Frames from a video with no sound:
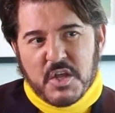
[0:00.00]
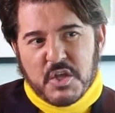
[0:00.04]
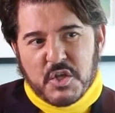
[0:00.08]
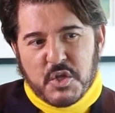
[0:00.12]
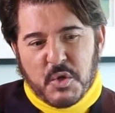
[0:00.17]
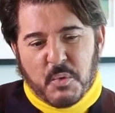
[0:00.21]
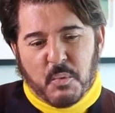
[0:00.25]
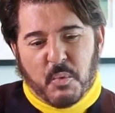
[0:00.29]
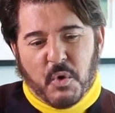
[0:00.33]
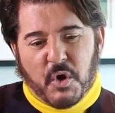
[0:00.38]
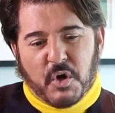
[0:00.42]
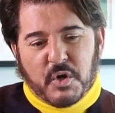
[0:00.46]

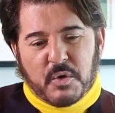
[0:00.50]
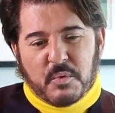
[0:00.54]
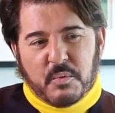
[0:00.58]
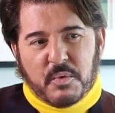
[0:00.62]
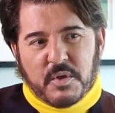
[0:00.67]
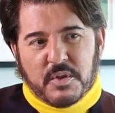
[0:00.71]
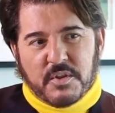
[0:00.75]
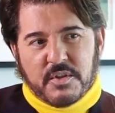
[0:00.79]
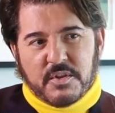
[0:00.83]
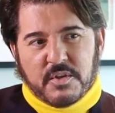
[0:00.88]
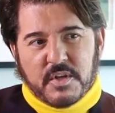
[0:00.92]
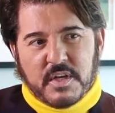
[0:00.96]
You work
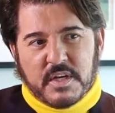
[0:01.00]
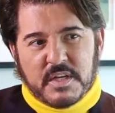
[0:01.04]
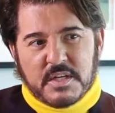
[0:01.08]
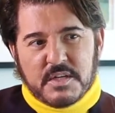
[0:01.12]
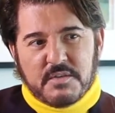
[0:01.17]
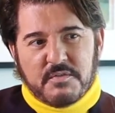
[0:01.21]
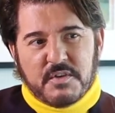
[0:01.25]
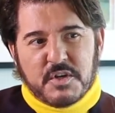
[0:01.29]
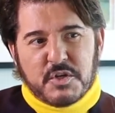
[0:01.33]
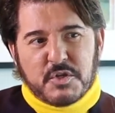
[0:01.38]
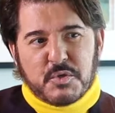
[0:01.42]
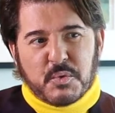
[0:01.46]
with an
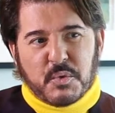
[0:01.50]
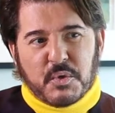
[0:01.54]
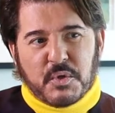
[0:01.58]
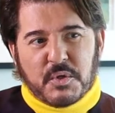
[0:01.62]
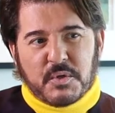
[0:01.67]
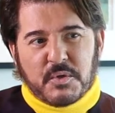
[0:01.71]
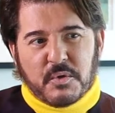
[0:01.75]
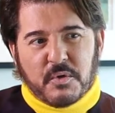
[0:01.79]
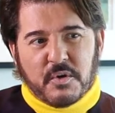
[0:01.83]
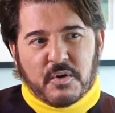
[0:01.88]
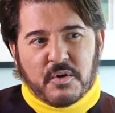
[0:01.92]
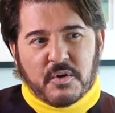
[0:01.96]
individual
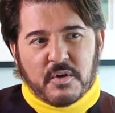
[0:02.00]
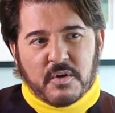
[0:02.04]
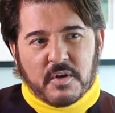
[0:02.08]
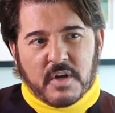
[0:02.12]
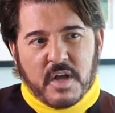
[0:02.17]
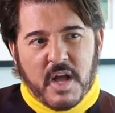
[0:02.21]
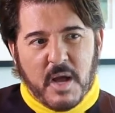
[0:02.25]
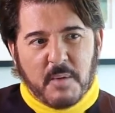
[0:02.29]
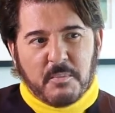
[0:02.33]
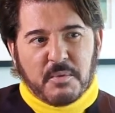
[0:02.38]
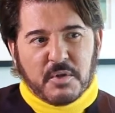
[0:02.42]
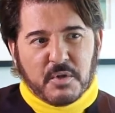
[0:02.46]
or a
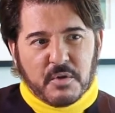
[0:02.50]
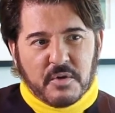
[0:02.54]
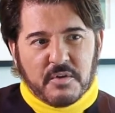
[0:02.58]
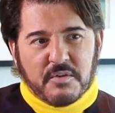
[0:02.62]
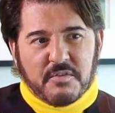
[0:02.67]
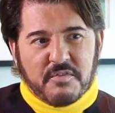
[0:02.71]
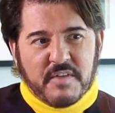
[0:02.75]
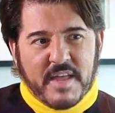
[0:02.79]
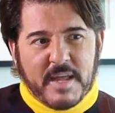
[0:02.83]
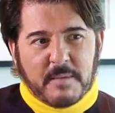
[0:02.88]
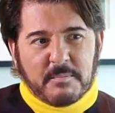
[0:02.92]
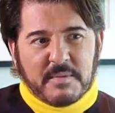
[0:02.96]
couple or a
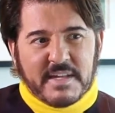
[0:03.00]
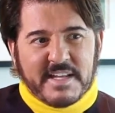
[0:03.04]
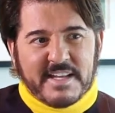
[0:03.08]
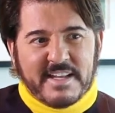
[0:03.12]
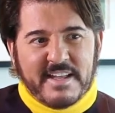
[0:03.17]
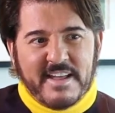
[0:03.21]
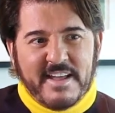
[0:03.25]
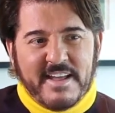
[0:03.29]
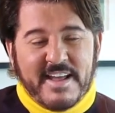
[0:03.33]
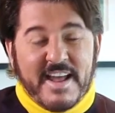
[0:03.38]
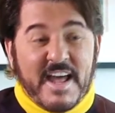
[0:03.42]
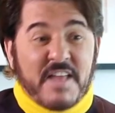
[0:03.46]
family,
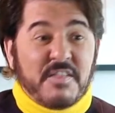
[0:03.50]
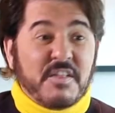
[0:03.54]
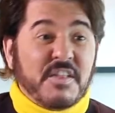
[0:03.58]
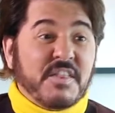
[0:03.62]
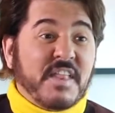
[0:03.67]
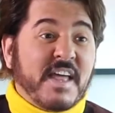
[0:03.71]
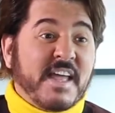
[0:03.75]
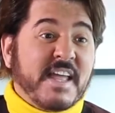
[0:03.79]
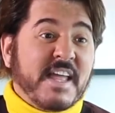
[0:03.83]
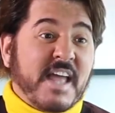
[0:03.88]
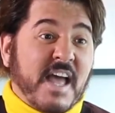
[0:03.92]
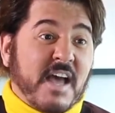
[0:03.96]
and then
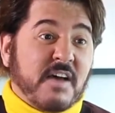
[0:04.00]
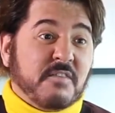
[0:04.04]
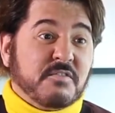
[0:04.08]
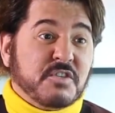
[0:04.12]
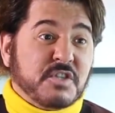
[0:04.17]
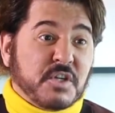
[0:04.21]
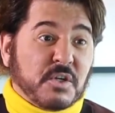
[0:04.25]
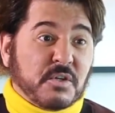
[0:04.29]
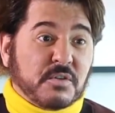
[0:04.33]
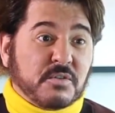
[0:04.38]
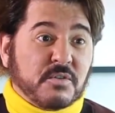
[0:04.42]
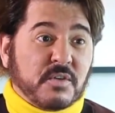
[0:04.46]
they have
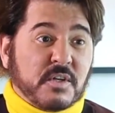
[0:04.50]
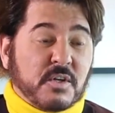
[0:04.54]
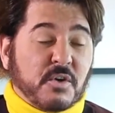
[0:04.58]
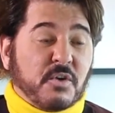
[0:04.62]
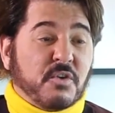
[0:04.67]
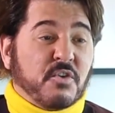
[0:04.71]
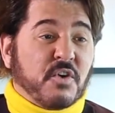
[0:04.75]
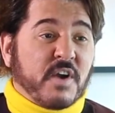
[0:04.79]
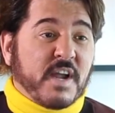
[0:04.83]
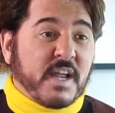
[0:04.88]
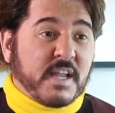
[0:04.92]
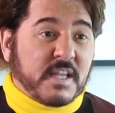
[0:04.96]
children or
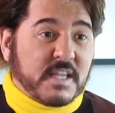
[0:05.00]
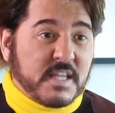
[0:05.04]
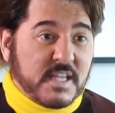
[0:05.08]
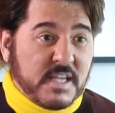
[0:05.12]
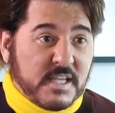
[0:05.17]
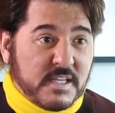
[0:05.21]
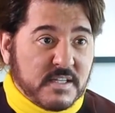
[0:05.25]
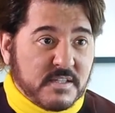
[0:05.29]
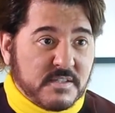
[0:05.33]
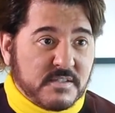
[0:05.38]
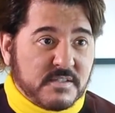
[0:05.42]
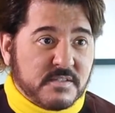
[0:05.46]

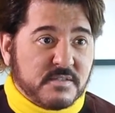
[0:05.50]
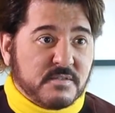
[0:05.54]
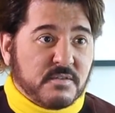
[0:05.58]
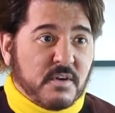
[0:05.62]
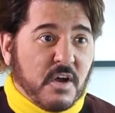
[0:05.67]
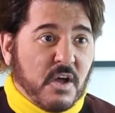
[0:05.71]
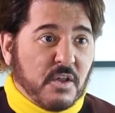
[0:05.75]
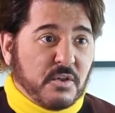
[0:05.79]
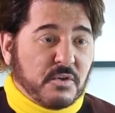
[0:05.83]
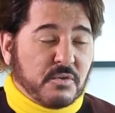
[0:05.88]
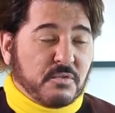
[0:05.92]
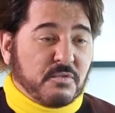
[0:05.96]
grandkids,
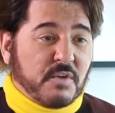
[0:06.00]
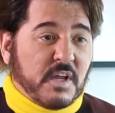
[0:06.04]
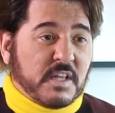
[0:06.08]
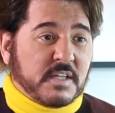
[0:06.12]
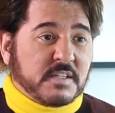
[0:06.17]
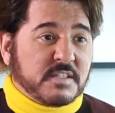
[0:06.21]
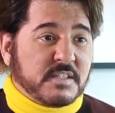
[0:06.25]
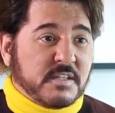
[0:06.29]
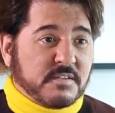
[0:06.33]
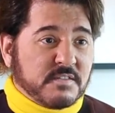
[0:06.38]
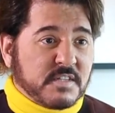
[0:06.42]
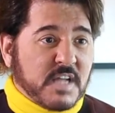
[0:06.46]
other
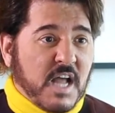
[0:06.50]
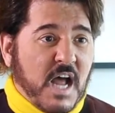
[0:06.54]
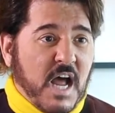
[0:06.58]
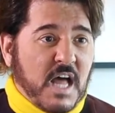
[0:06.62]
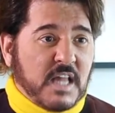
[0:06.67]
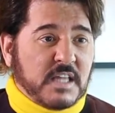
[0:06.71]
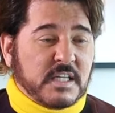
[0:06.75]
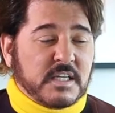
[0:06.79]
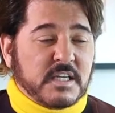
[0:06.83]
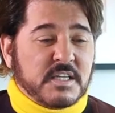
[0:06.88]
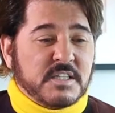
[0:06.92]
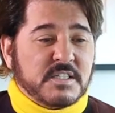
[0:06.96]
relatives,
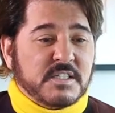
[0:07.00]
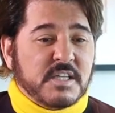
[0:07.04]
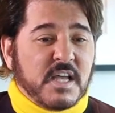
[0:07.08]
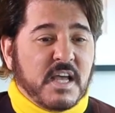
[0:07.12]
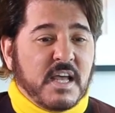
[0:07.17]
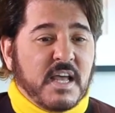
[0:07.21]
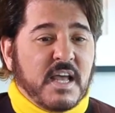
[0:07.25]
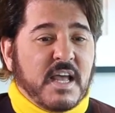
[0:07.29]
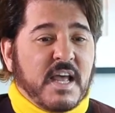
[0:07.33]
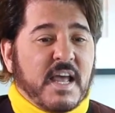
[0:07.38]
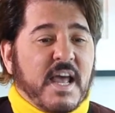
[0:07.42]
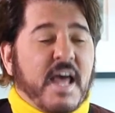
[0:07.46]
colleagues,
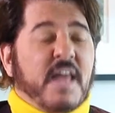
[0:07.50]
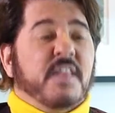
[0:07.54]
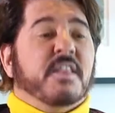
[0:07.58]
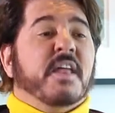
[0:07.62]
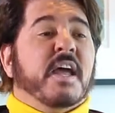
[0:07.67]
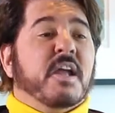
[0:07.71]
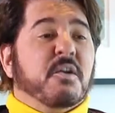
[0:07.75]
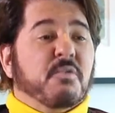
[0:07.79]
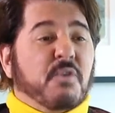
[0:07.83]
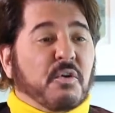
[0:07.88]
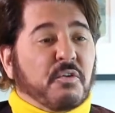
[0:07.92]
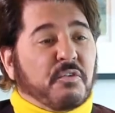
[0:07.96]
and
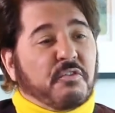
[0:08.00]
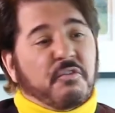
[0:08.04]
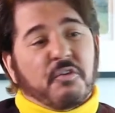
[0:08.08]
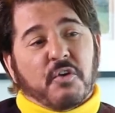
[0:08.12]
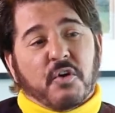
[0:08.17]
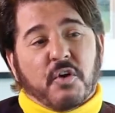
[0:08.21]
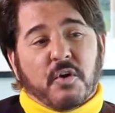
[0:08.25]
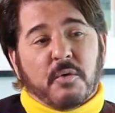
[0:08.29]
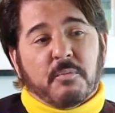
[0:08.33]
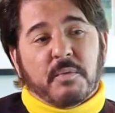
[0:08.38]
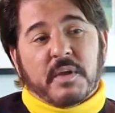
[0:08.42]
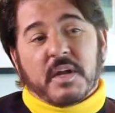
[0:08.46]
they
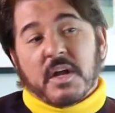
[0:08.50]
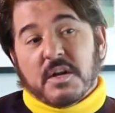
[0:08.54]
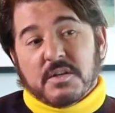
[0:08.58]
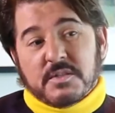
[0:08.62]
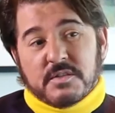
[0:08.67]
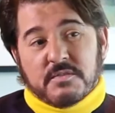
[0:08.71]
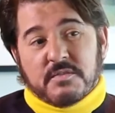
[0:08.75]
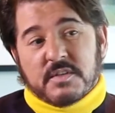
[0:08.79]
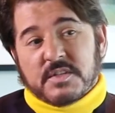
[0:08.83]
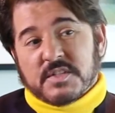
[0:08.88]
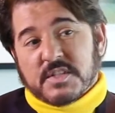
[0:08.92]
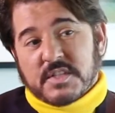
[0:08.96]
refer, because
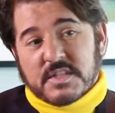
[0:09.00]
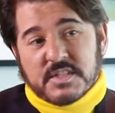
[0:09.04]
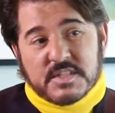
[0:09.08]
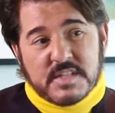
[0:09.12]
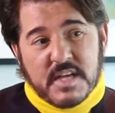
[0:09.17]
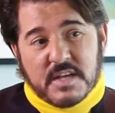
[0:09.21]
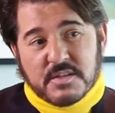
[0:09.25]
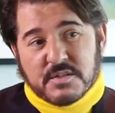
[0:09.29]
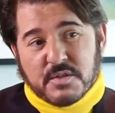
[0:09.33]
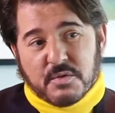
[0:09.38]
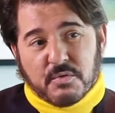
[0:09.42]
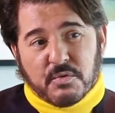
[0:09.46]
of the
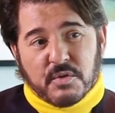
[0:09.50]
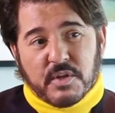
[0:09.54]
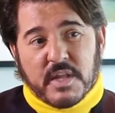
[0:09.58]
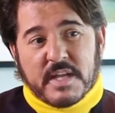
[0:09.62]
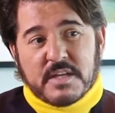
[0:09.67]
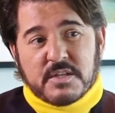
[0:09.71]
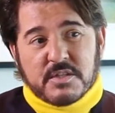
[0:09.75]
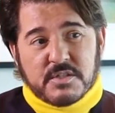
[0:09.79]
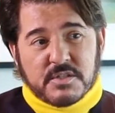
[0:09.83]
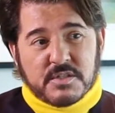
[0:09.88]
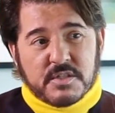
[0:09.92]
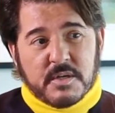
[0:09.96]
successful
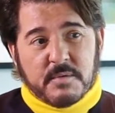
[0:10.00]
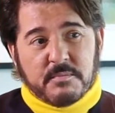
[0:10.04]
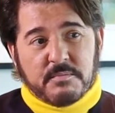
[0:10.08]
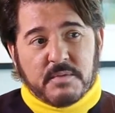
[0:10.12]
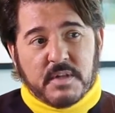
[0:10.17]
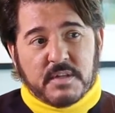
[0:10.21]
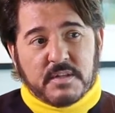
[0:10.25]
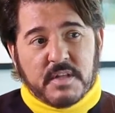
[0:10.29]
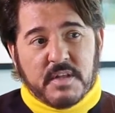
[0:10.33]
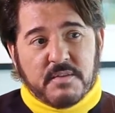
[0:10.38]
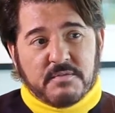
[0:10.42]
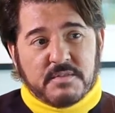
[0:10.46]
relationship
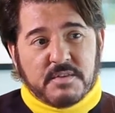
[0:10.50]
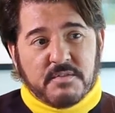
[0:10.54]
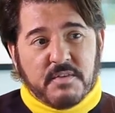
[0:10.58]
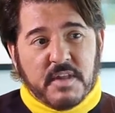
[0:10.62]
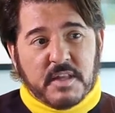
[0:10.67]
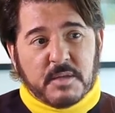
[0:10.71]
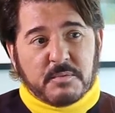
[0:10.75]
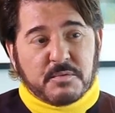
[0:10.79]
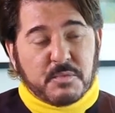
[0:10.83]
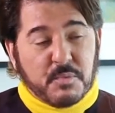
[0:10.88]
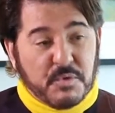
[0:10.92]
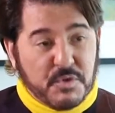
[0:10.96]
that they've
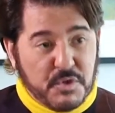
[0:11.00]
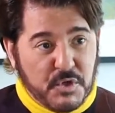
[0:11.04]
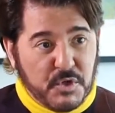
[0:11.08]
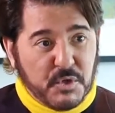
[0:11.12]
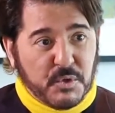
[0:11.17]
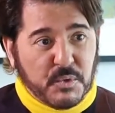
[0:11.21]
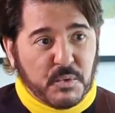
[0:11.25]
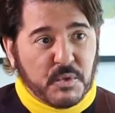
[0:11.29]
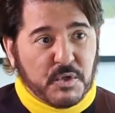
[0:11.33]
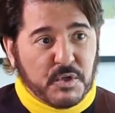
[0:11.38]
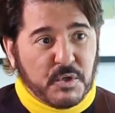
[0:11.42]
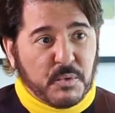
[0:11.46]
developed with
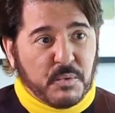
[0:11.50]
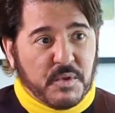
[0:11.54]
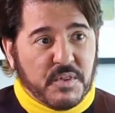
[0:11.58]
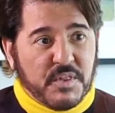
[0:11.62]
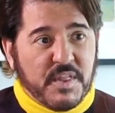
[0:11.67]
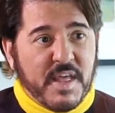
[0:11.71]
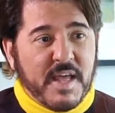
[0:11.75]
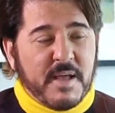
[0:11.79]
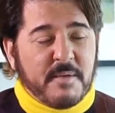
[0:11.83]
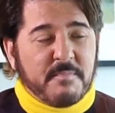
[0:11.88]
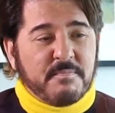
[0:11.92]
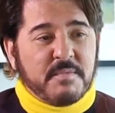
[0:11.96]
you and you with
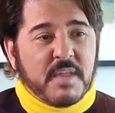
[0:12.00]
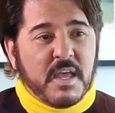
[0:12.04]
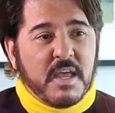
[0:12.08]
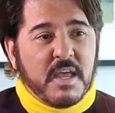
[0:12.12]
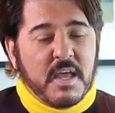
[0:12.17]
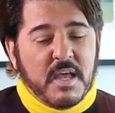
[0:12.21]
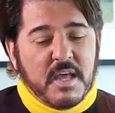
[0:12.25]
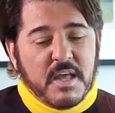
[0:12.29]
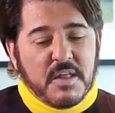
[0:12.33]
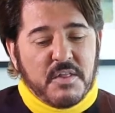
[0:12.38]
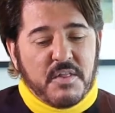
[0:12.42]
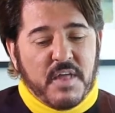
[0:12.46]
them,
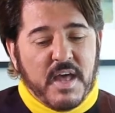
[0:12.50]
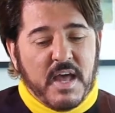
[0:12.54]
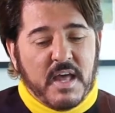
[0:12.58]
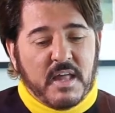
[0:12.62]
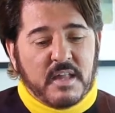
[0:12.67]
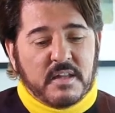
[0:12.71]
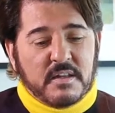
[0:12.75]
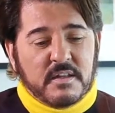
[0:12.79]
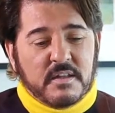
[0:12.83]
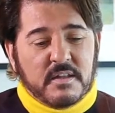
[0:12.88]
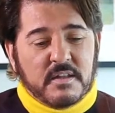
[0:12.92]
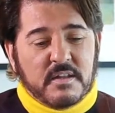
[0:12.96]
that